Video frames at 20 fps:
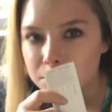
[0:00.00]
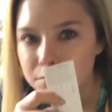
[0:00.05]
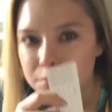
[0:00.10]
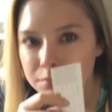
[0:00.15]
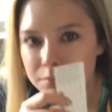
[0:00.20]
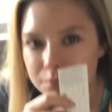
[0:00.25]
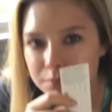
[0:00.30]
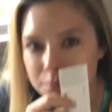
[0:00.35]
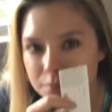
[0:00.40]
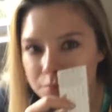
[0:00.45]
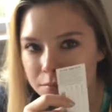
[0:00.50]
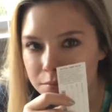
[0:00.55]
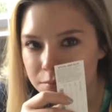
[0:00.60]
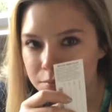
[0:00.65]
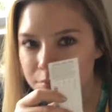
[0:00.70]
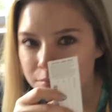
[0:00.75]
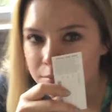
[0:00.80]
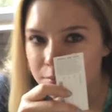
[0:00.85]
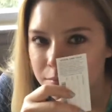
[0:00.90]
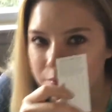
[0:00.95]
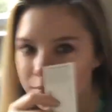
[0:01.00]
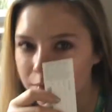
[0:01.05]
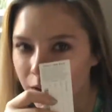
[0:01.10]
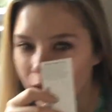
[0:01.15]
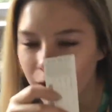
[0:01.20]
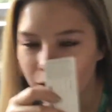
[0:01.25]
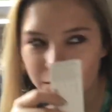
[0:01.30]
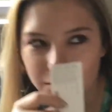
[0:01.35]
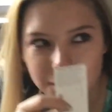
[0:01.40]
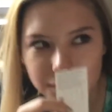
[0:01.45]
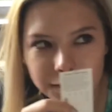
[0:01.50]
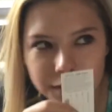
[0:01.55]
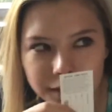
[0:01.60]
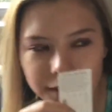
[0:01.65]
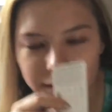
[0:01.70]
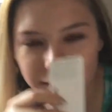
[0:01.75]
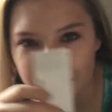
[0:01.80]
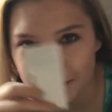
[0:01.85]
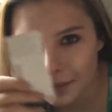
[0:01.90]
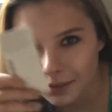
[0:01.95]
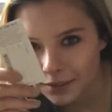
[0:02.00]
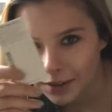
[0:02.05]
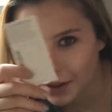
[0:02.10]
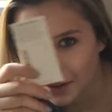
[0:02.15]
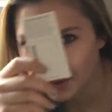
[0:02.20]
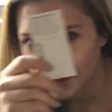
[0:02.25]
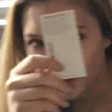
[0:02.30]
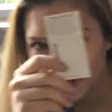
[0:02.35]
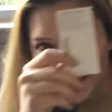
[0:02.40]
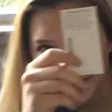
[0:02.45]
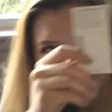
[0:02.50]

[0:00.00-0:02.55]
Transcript: Didn't say? No. Oh. Go away.